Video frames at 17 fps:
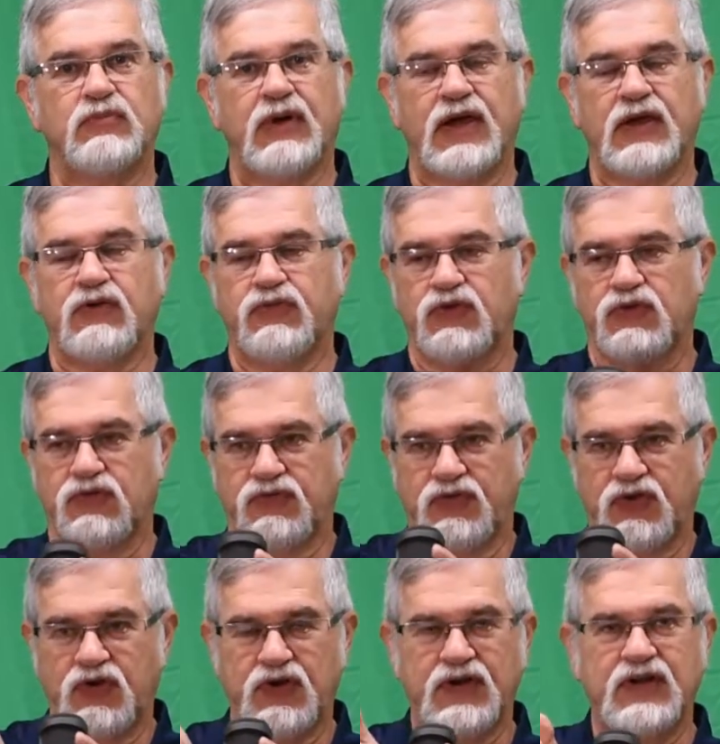microphone. It's a
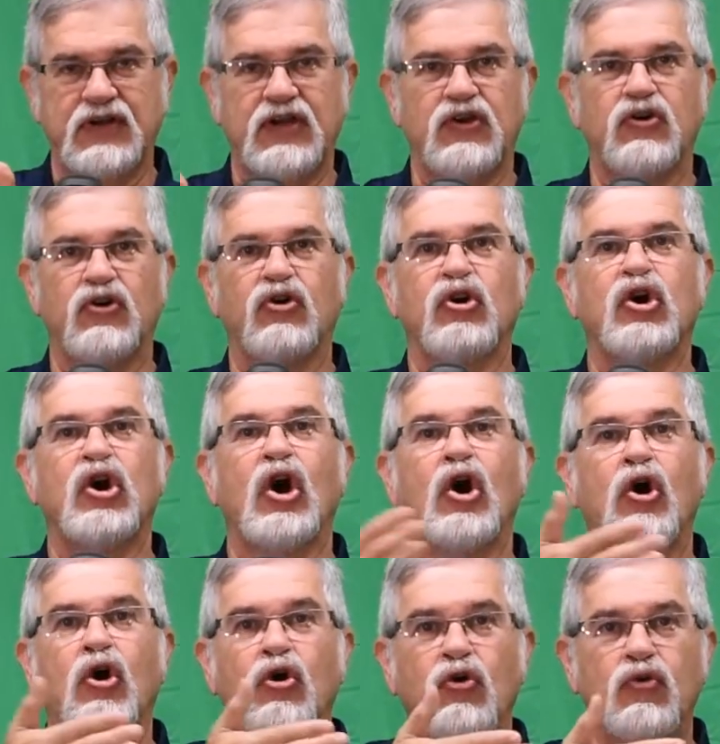very narrow
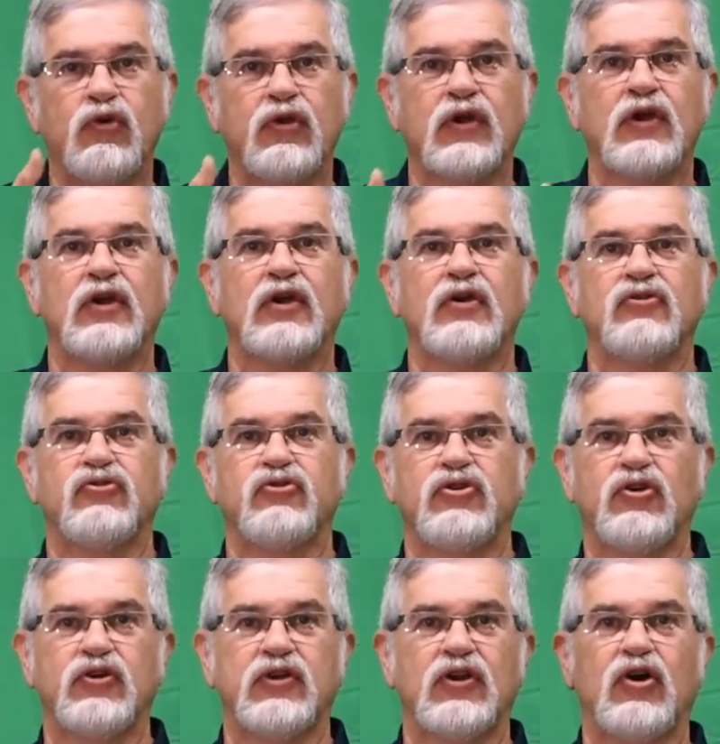cone, so you
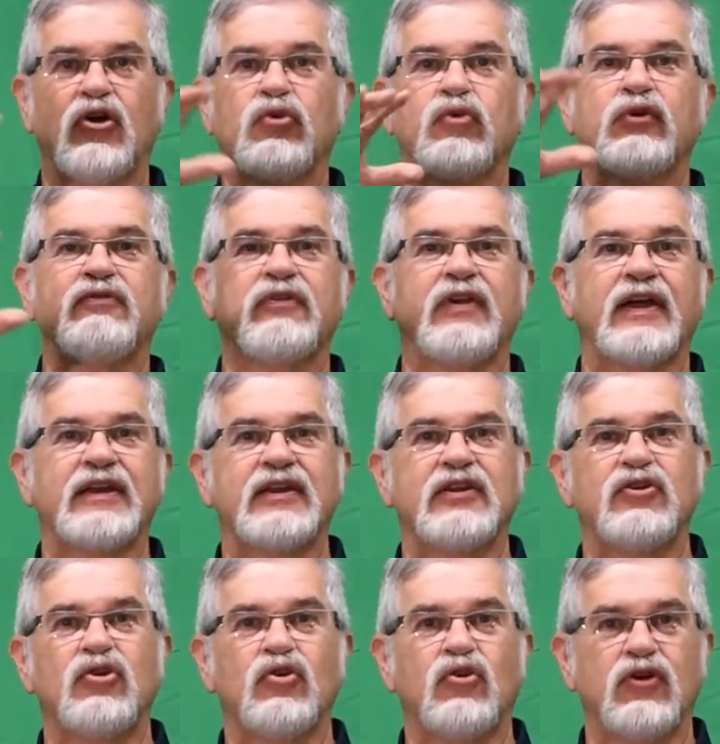don't get all the
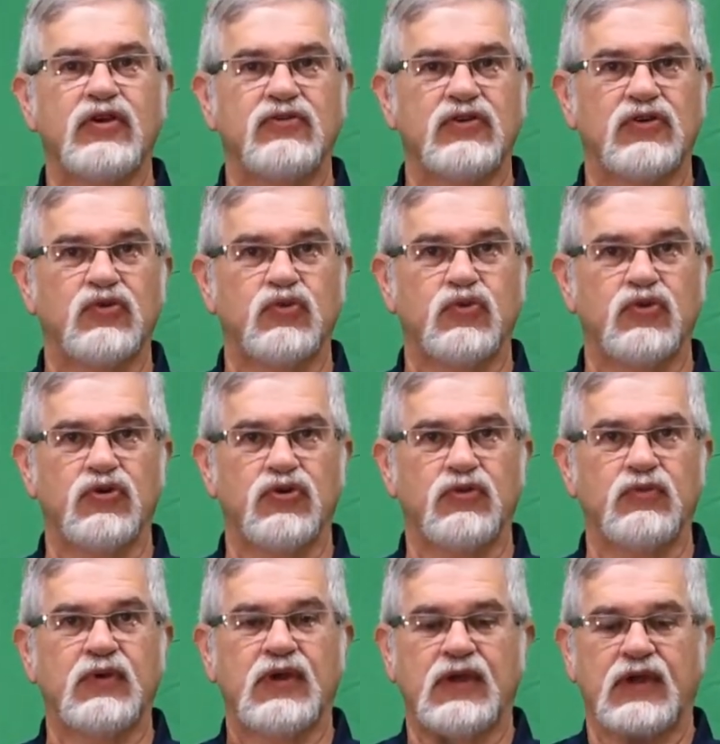reflected noise in a
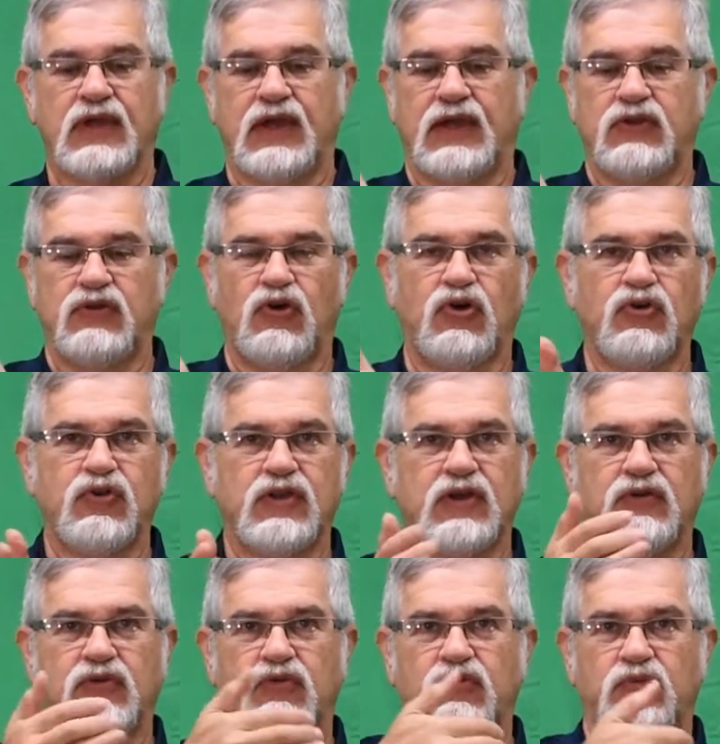room, and you only
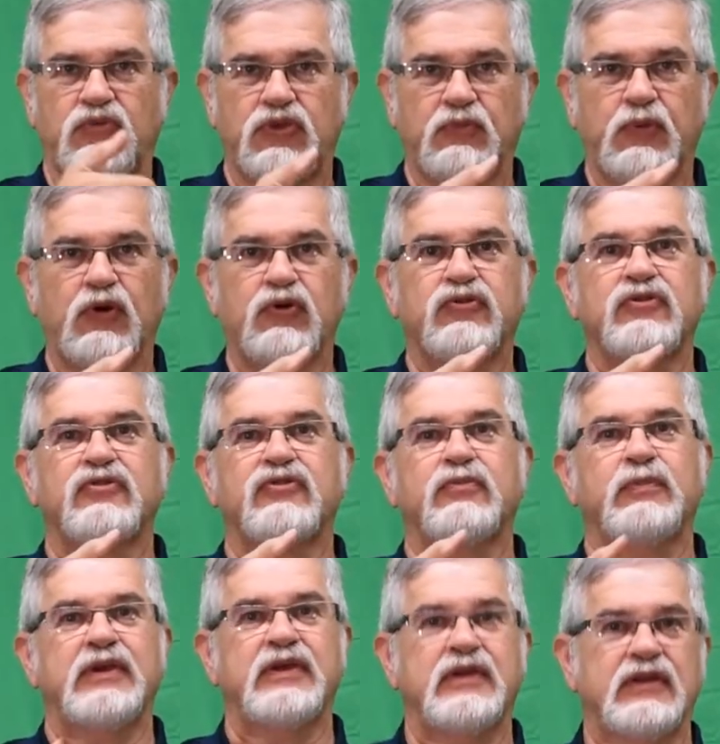get the person
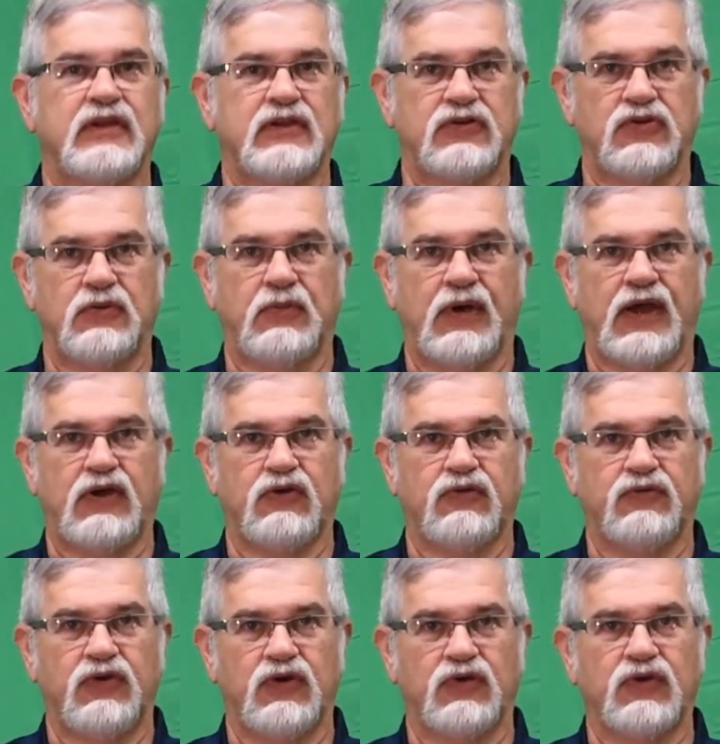speaking into the
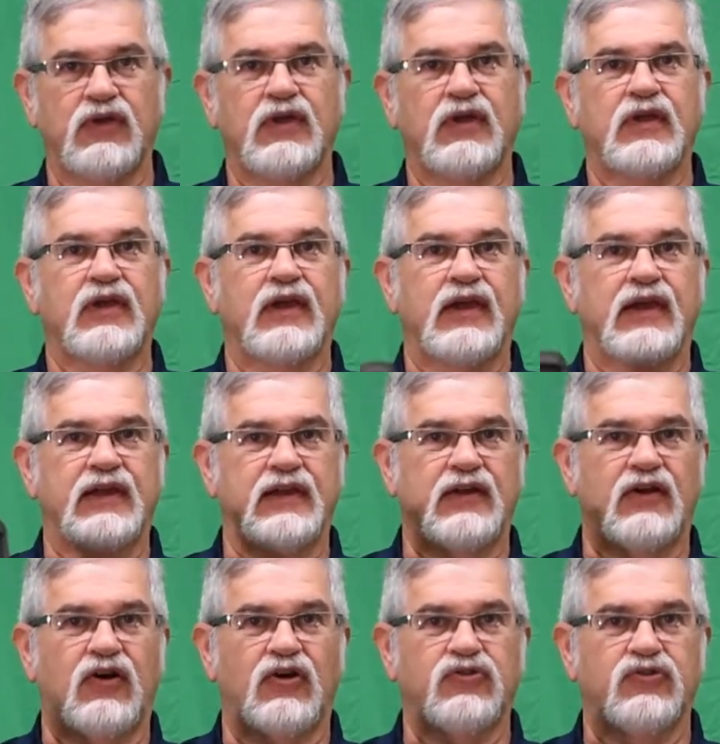microphone. And
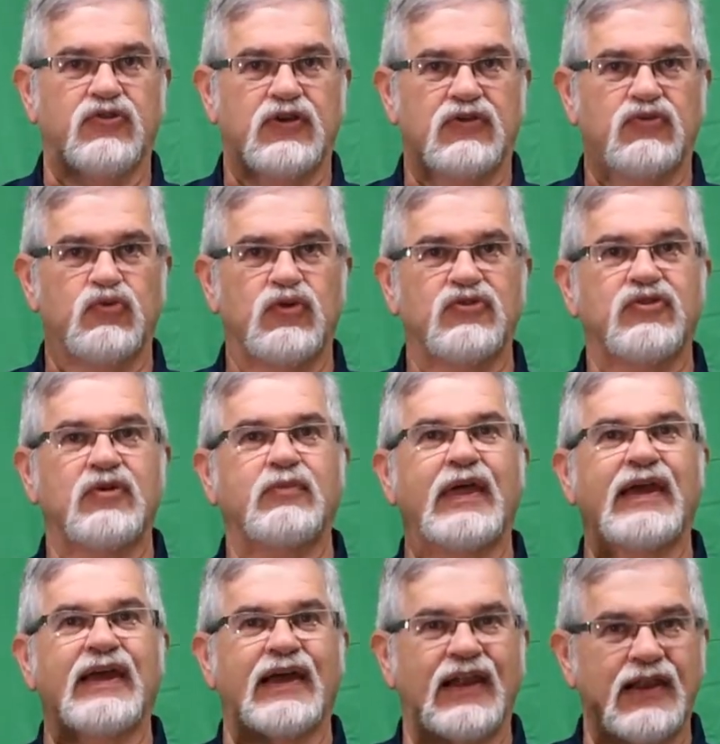it also gets rid of some
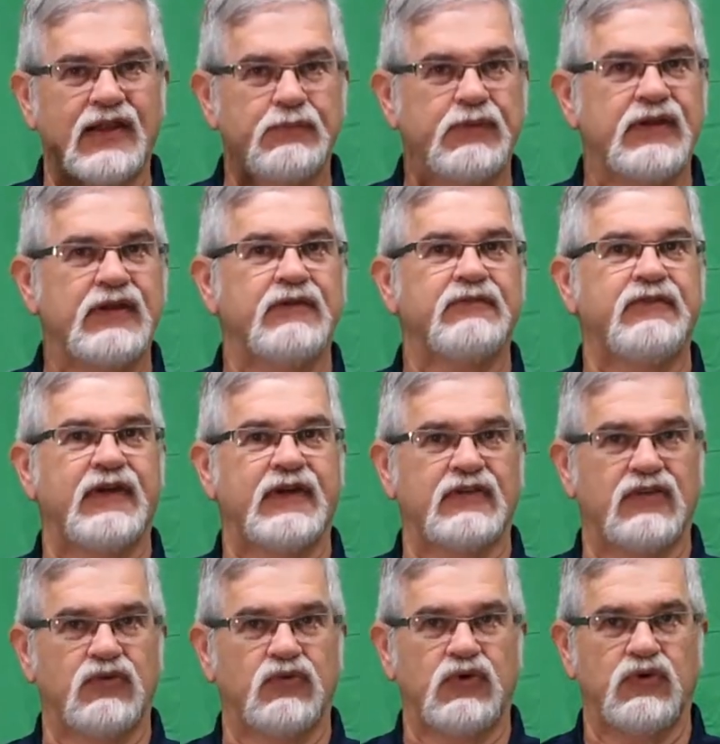of that clipping
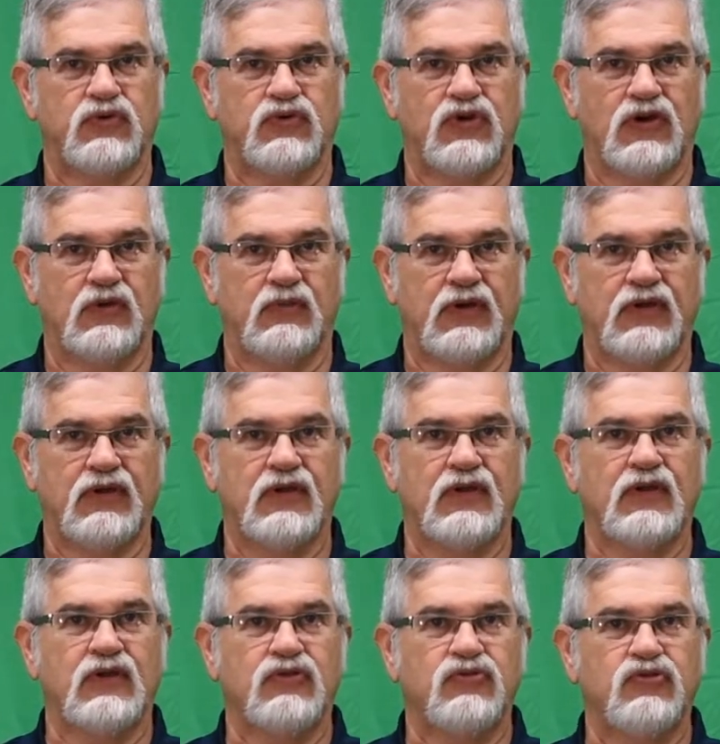effect that we were talking about.
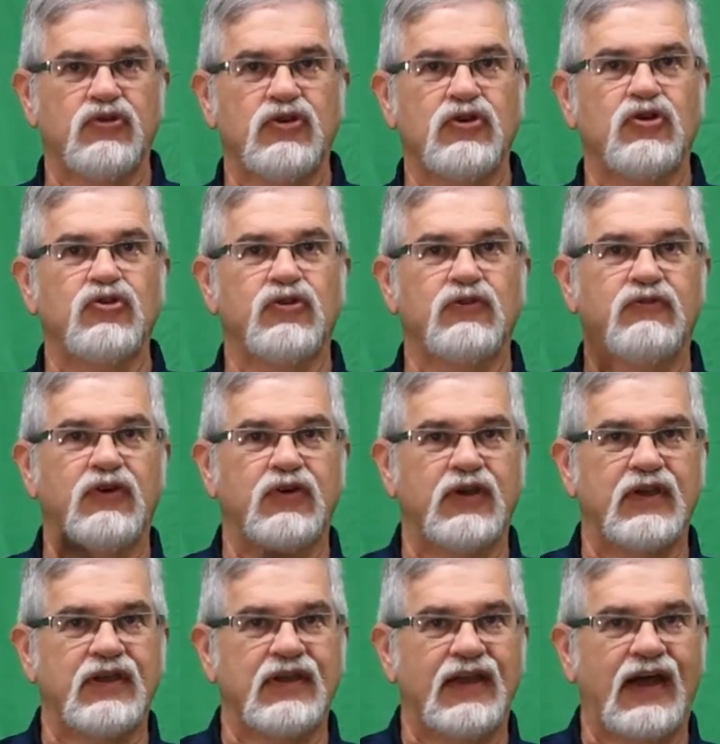So you can go to
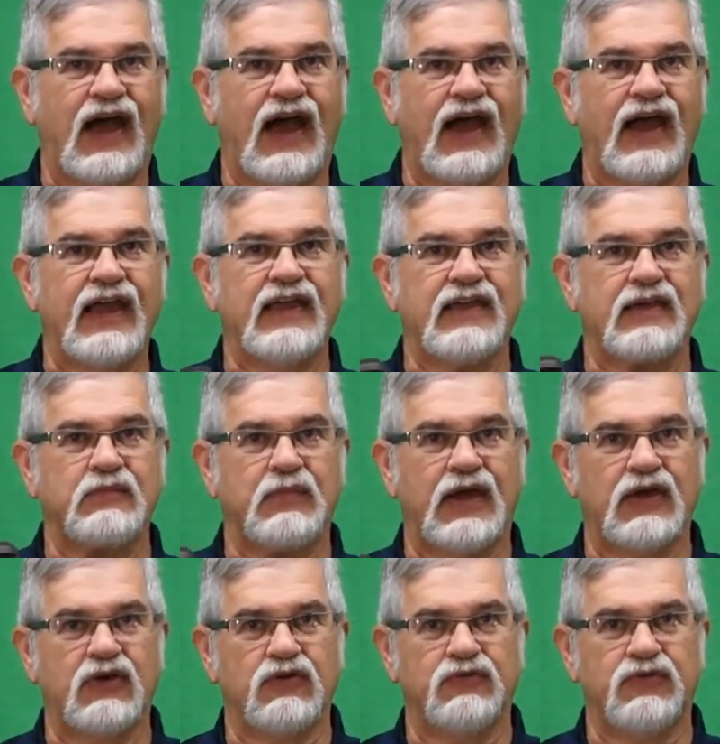very high-end
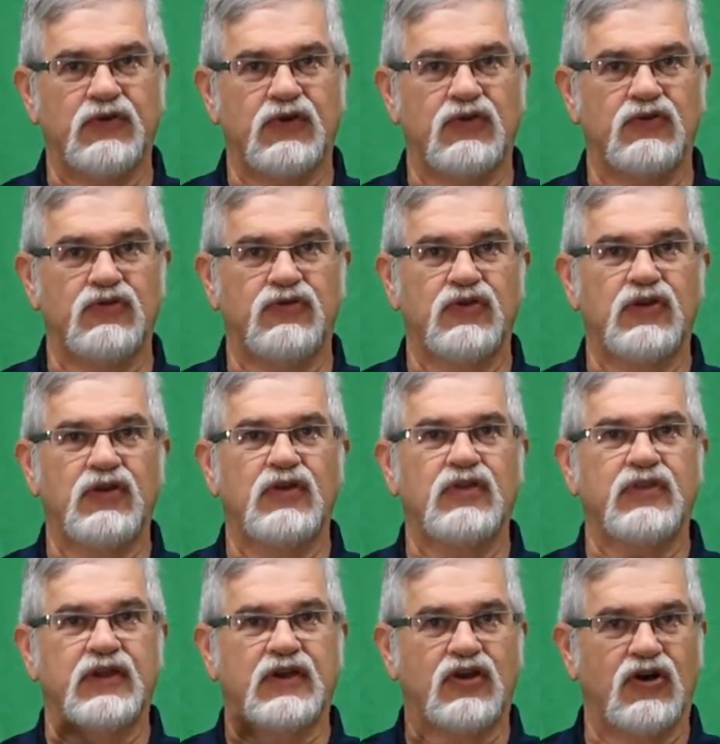microphones
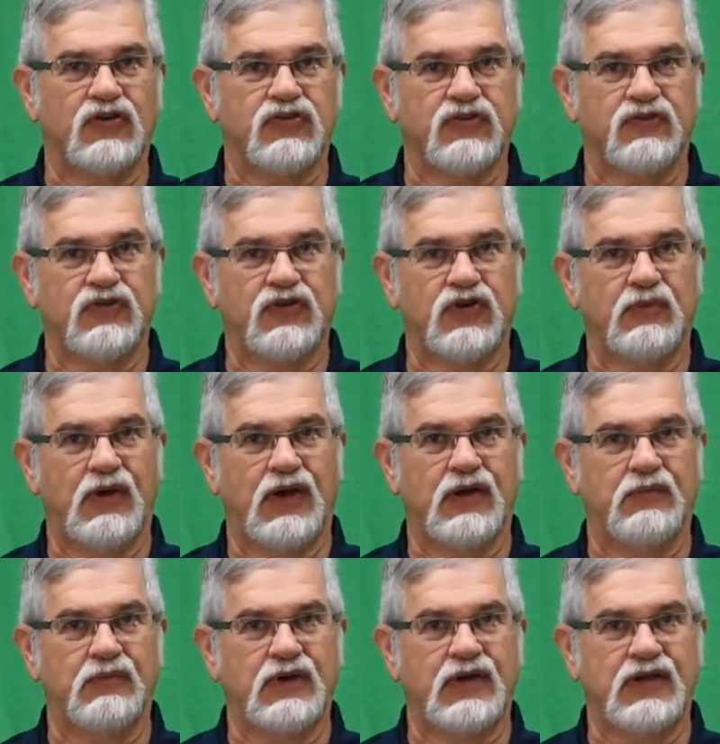that cost a fair
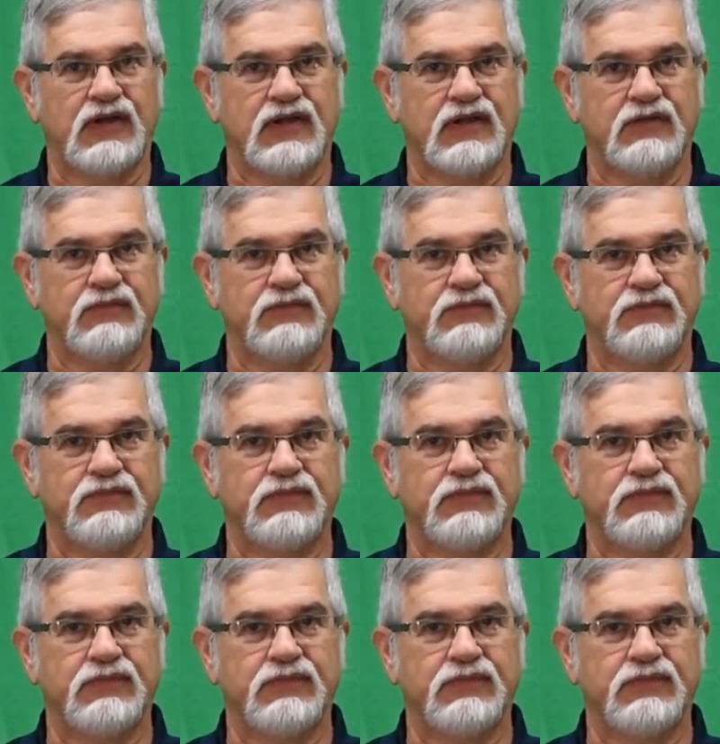amount of money